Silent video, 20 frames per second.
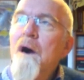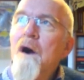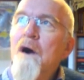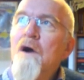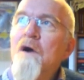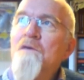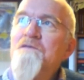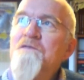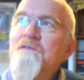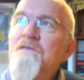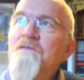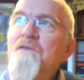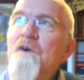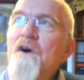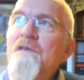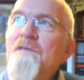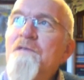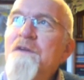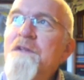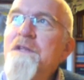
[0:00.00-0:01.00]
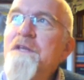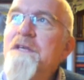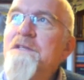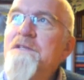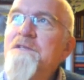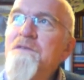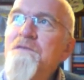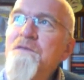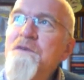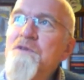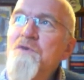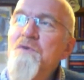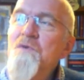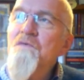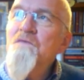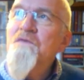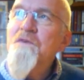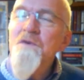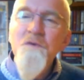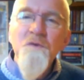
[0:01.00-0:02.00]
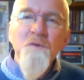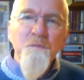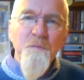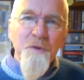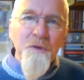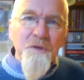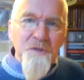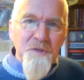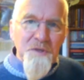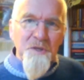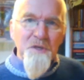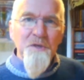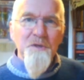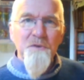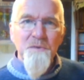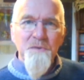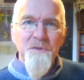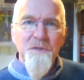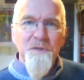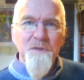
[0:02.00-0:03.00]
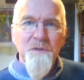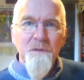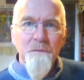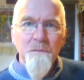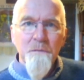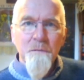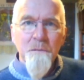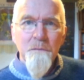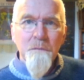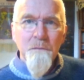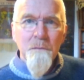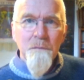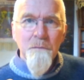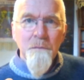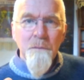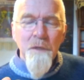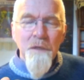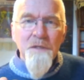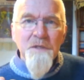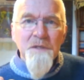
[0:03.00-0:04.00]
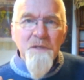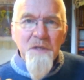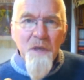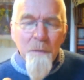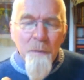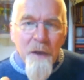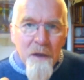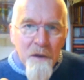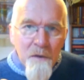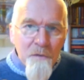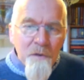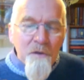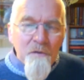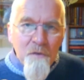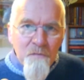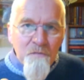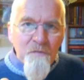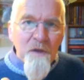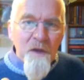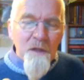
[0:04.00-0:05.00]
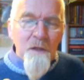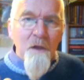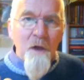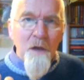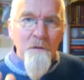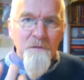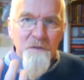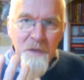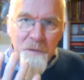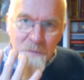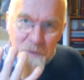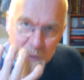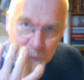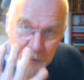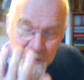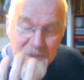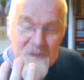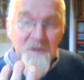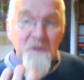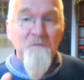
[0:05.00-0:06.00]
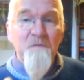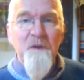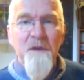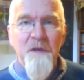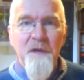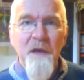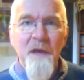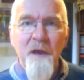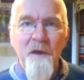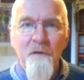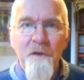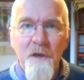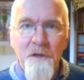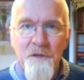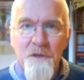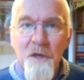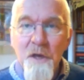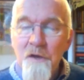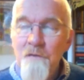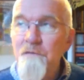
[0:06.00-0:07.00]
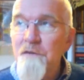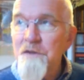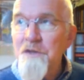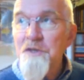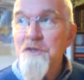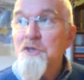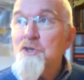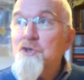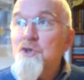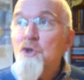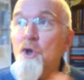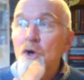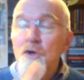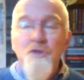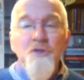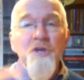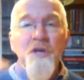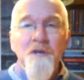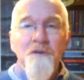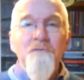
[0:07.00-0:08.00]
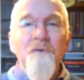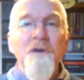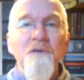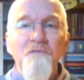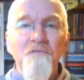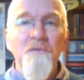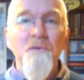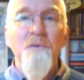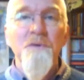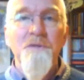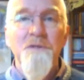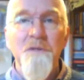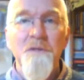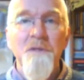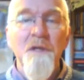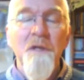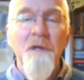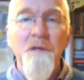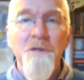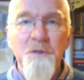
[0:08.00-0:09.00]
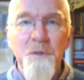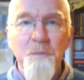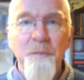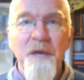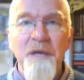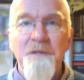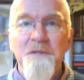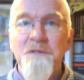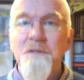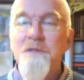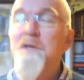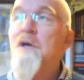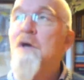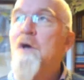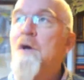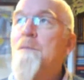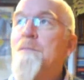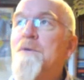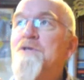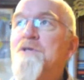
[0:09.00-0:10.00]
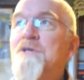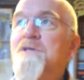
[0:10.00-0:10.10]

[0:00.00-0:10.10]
I often find that the individual feels persecuted in some area of their life, some specific area that does not generate through into the larger pattern, but